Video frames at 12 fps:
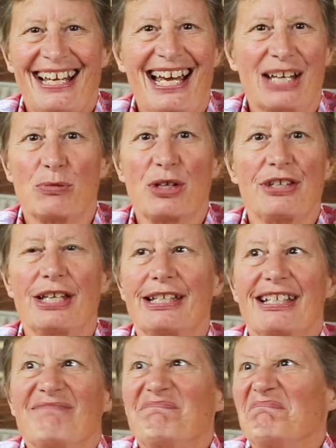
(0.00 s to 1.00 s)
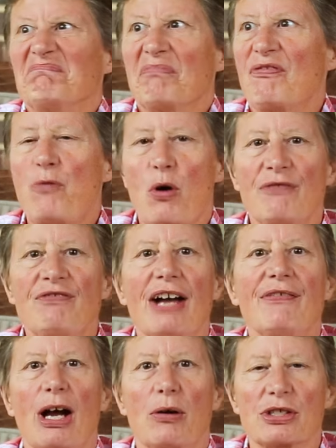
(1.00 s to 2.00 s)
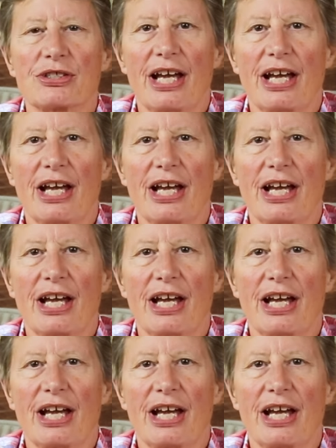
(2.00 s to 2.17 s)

And within 4 or 5 hours,